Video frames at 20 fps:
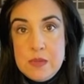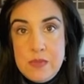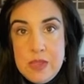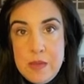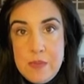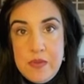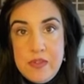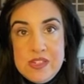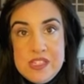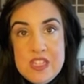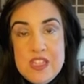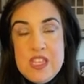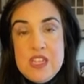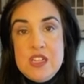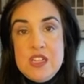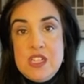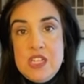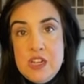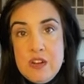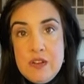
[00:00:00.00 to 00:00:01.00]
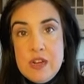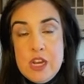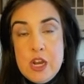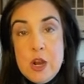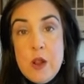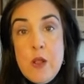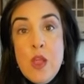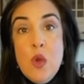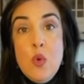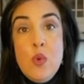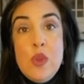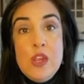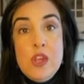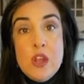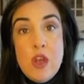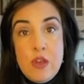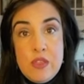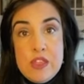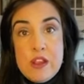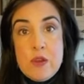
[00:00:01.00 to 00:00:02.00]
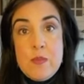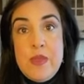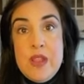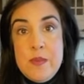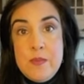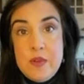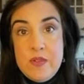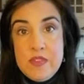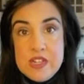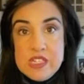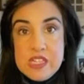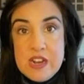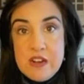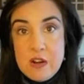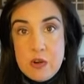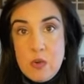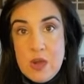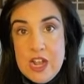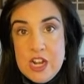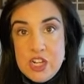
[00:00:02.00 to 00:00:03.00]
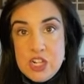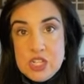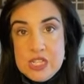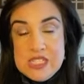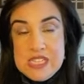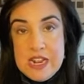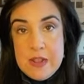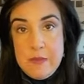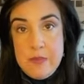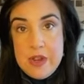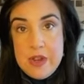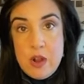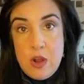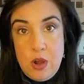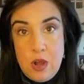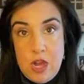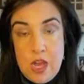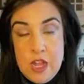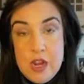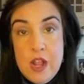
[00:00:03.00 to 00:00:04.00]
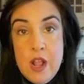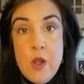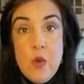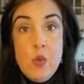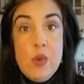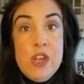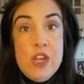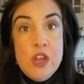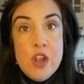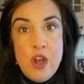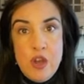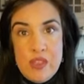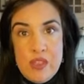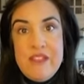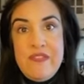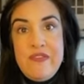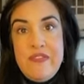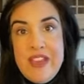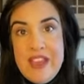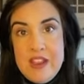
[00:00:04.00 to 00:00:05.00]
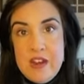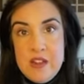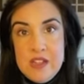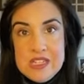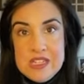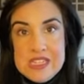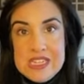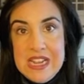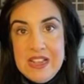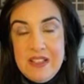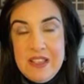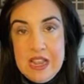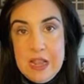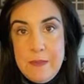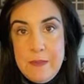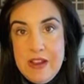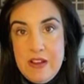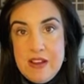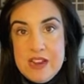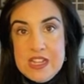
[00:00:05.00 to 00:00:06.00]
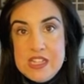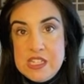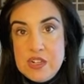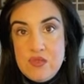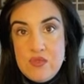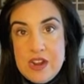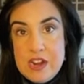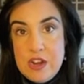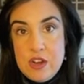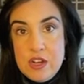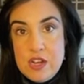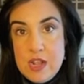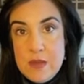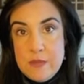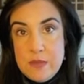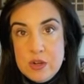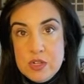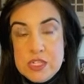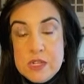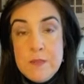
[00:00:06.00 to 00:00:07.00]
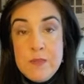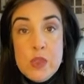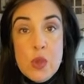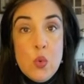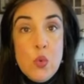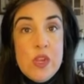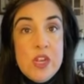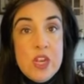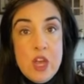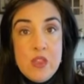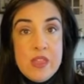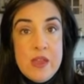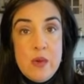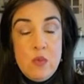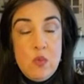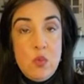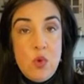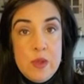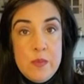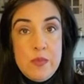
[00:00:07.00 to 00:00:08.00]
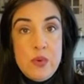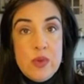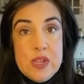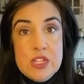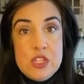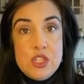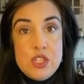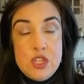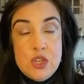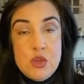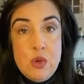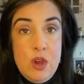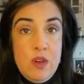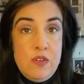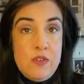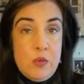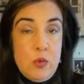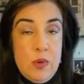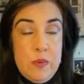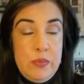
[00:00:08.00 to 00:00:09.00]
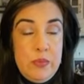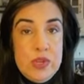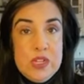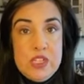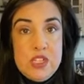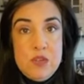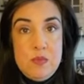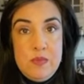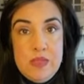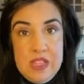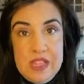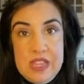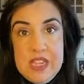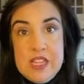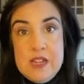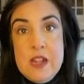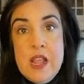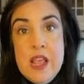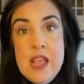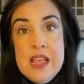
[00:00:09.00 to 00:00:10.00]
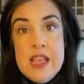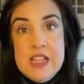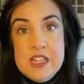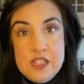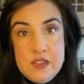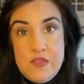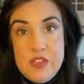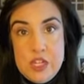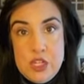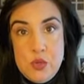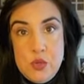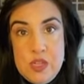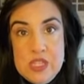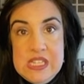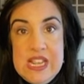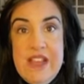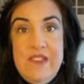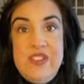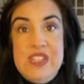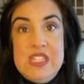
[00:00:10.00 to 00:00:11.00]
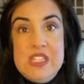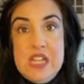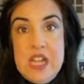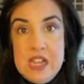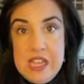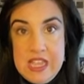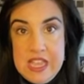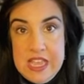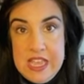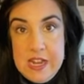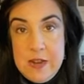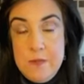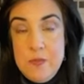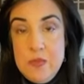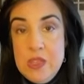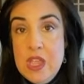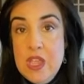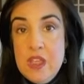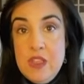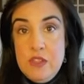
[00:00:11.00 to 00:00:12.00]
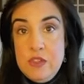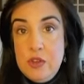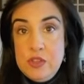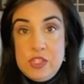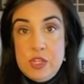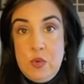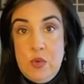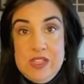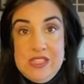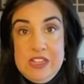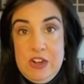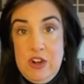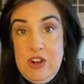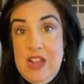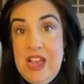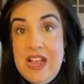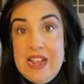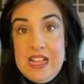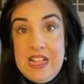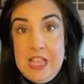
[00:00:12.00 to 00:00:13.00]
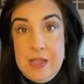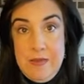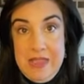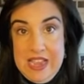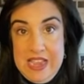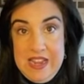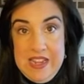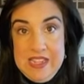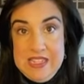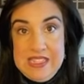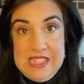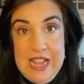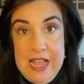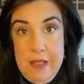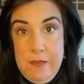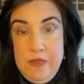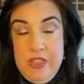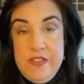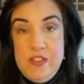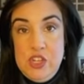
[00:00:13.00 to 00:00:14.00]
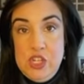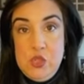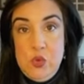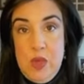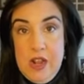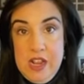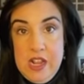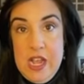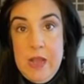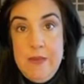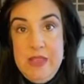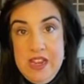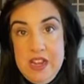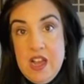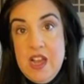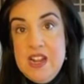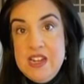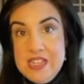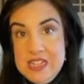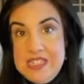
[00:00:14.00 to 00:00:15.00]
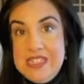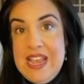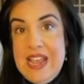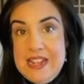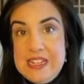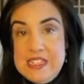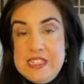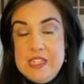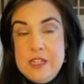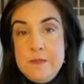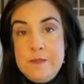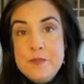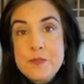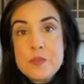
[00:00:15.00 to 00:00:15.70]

people into the interior. We know there are people on the terror watch list that have been caught. We know that fentanyl is killing Americans in record numbers. We know that over 1.2 million individuals have snuck in. Those are the ones that are not claiming any asylum. They just want to come in undetected.